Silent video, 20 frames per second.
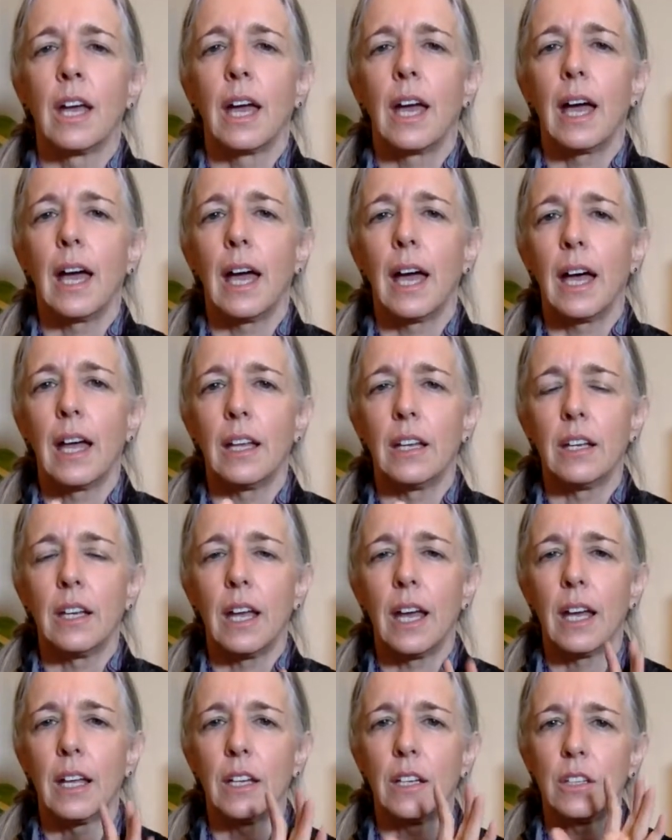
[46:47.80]
And
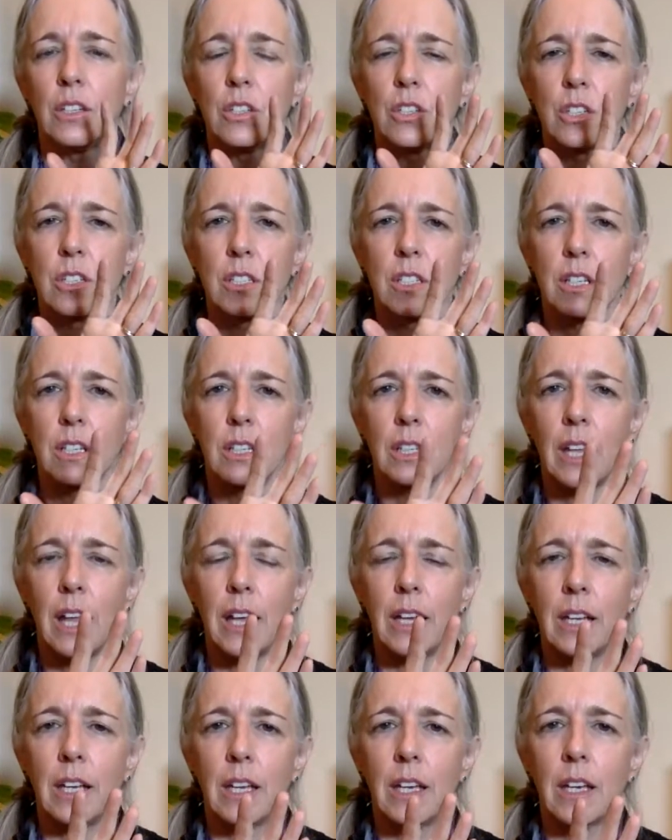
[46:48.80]
just
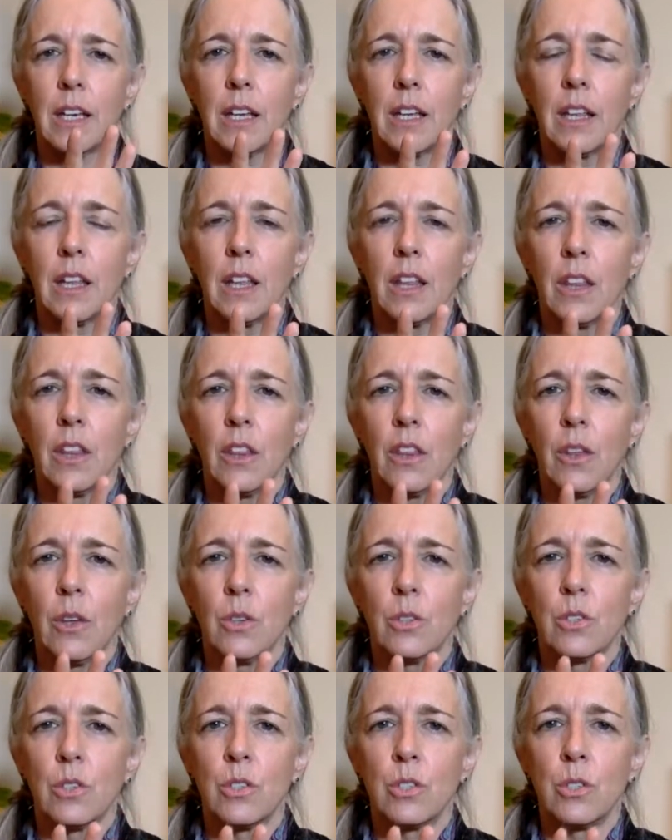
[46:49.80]
letting
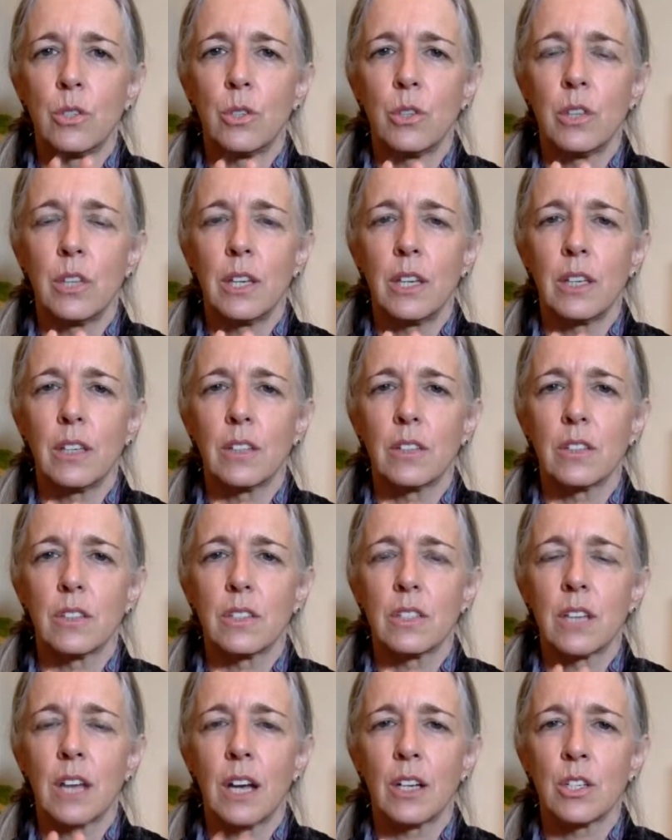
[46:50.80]
those two things
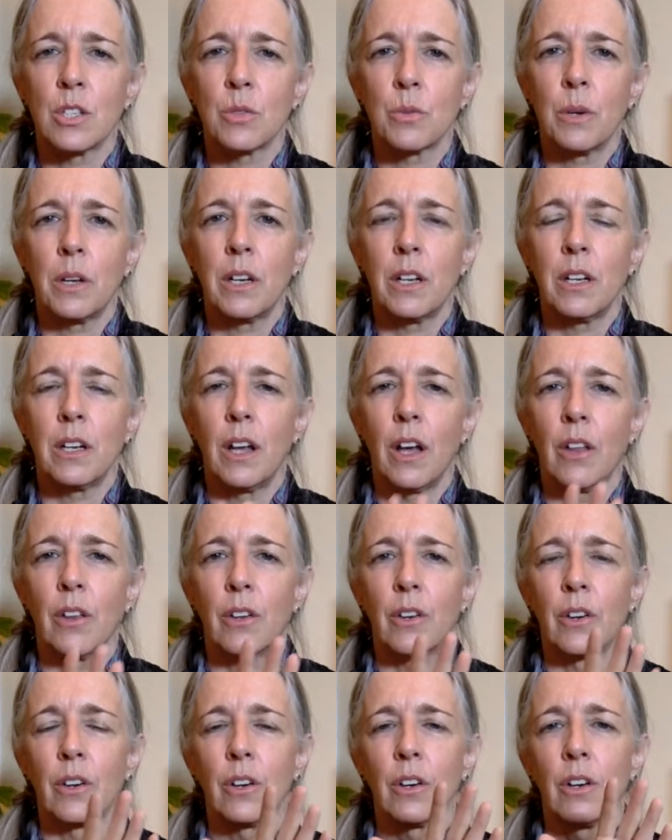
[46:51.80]
touch one
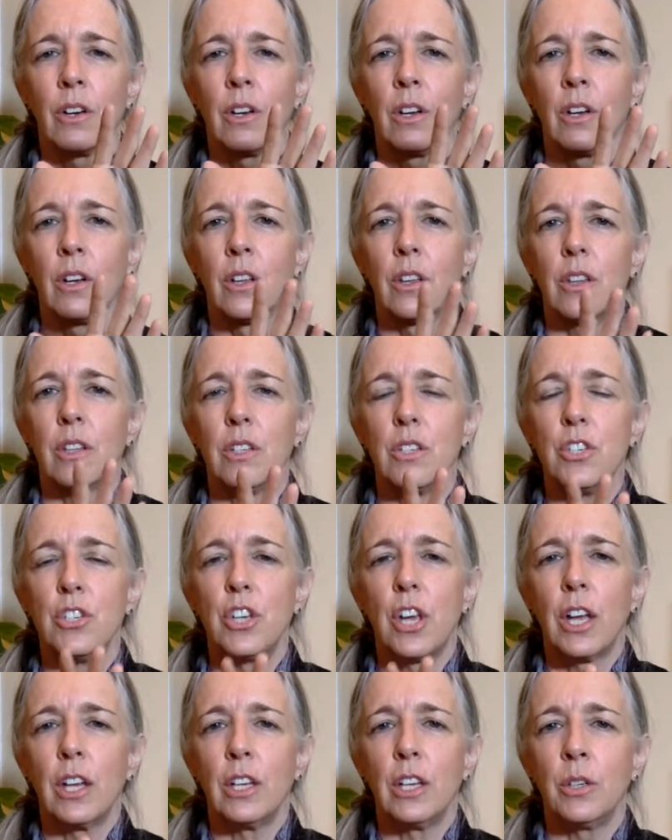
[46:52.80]
another, the
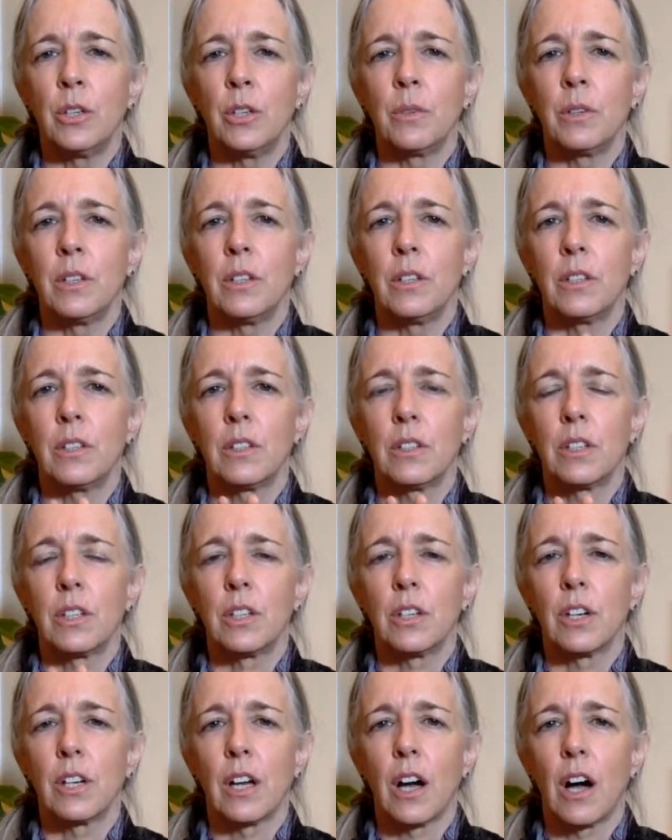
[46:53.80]
genuine
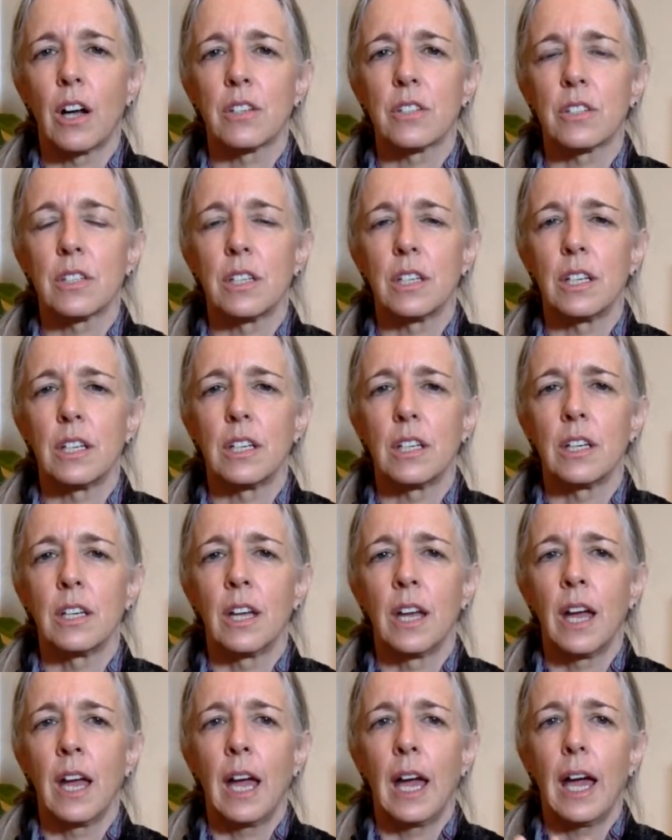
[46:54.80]
curiosity
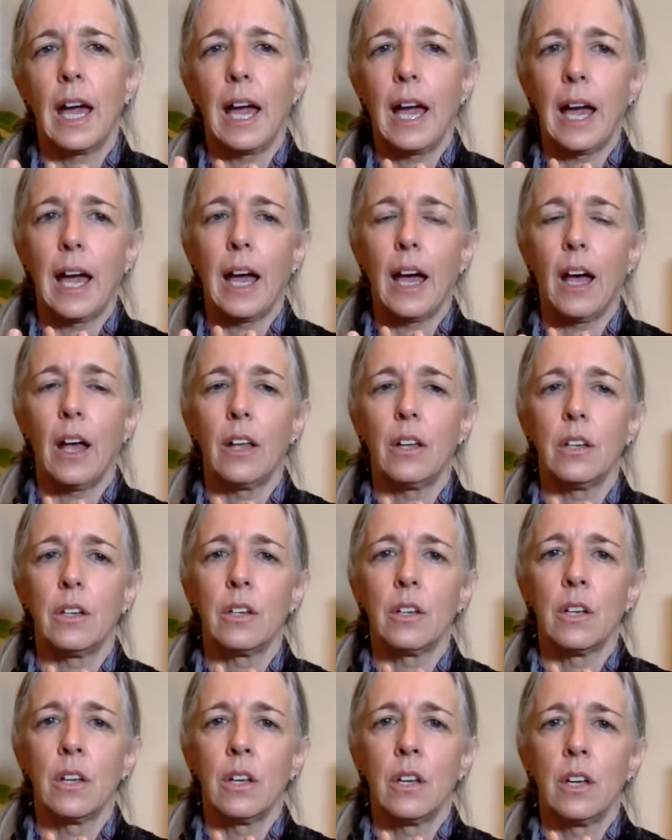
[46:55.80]
and
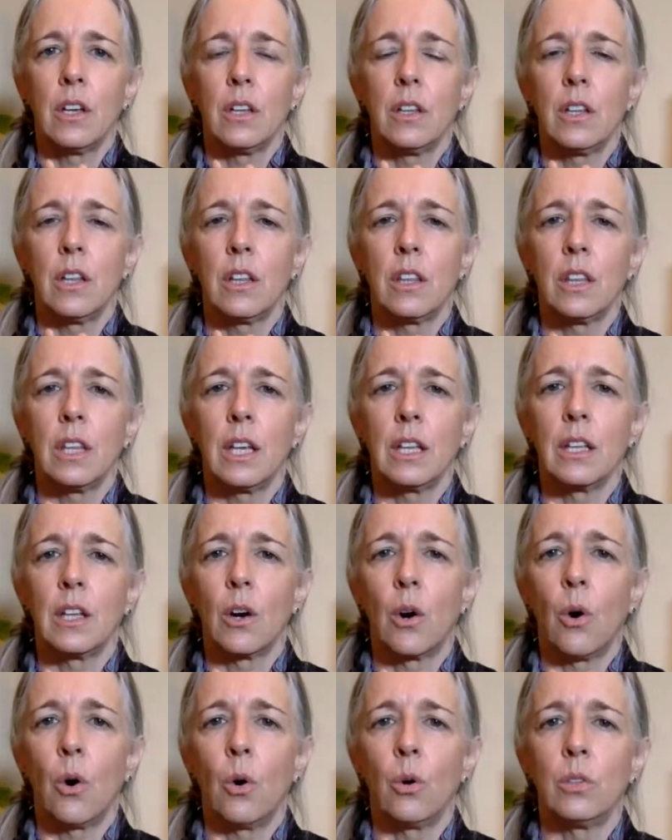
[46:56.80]
the thing
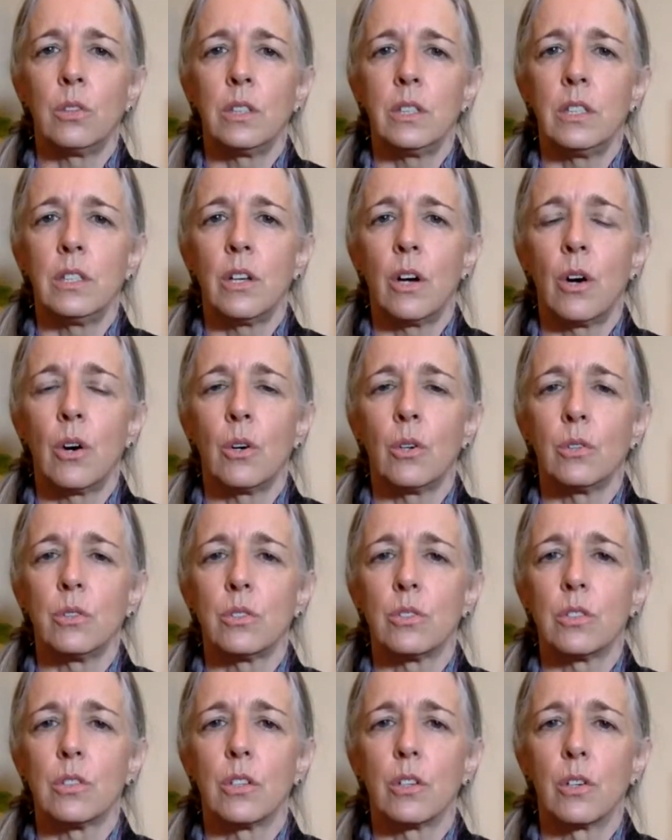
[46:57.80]
that only
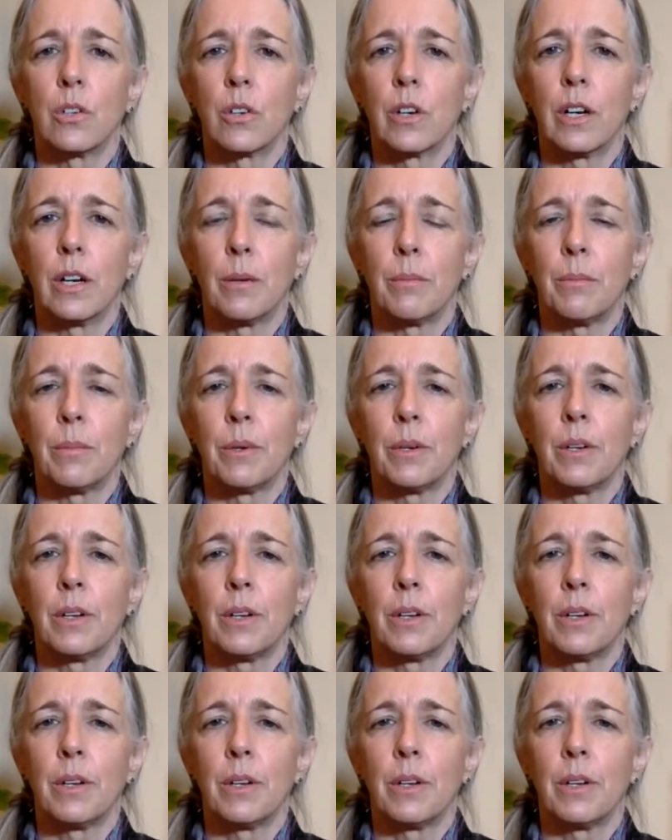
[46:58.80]
knows the grip.